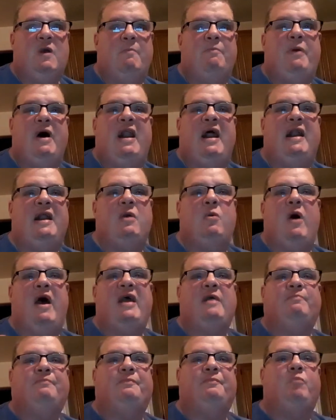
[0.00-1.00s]
But
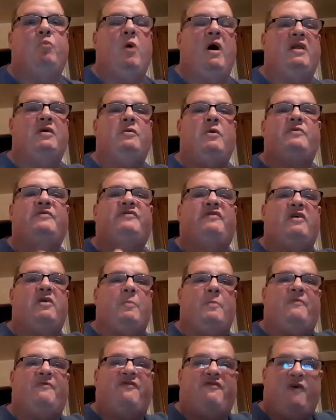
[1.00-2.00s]
anyway, one of those
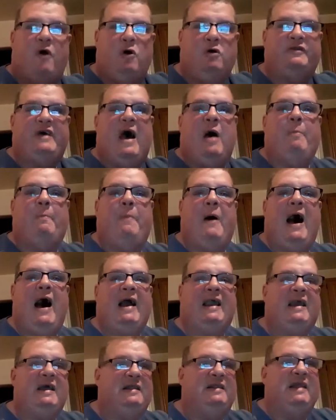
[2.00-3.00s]
little fold-out
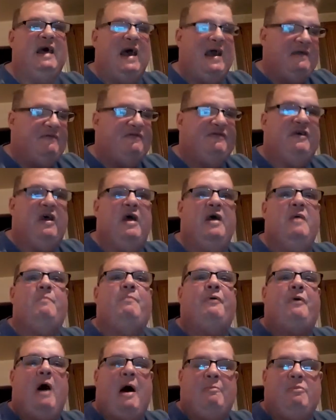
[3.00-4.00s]
pocket knives
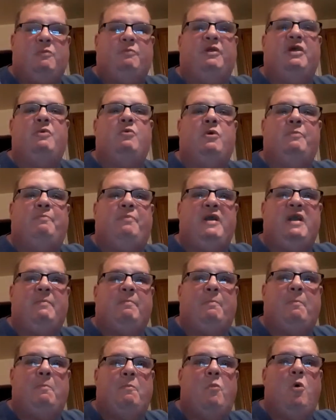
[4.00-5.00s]
probably would be
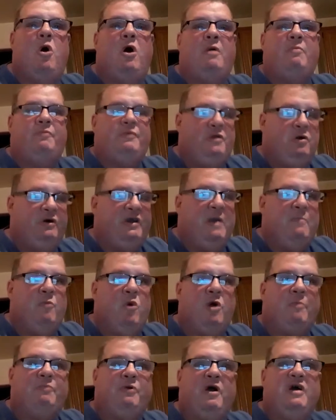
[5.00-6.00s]
more, you'll get
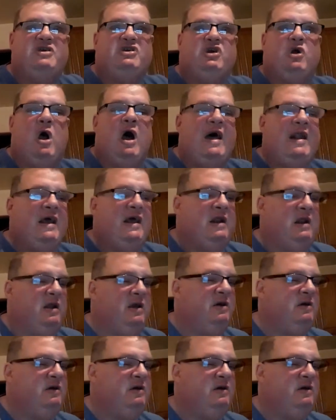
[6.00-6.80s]
more pressure on it.